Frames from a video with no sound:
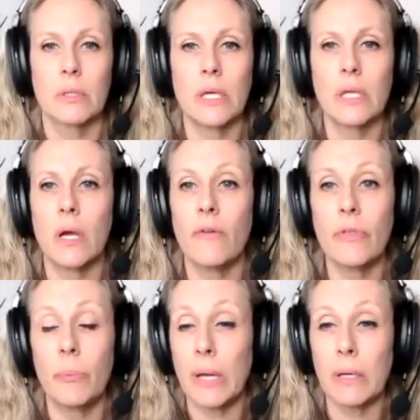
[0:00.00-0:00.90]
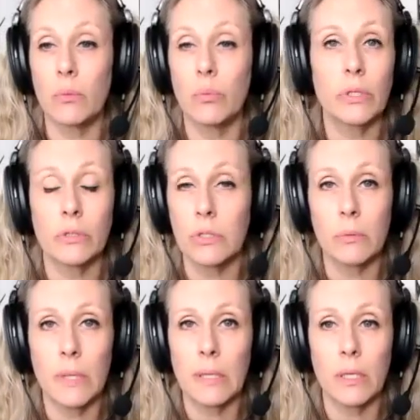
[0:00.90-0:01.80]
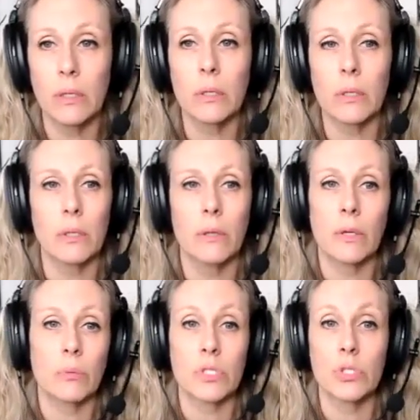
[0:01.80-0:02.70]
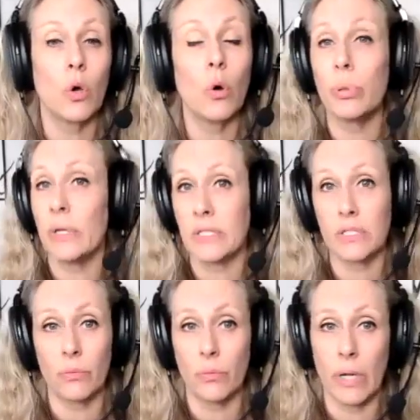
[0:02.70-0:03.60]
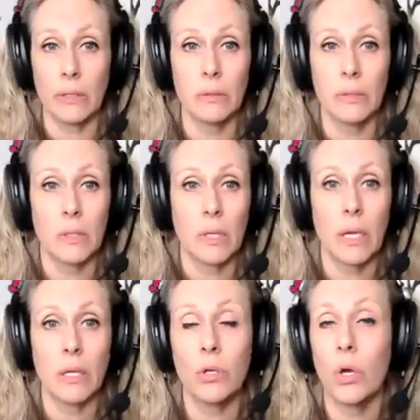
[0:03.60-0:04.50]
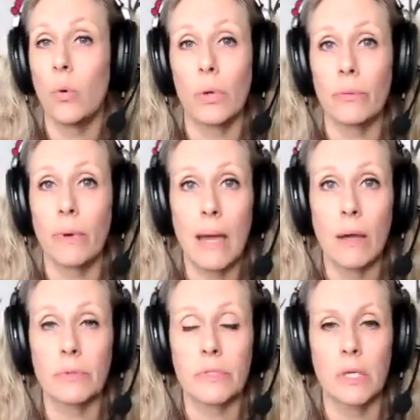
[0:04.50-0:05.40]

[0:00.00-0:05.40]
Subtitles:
Getting off the bike wouldn't do me any good. There was no place to run and no one around.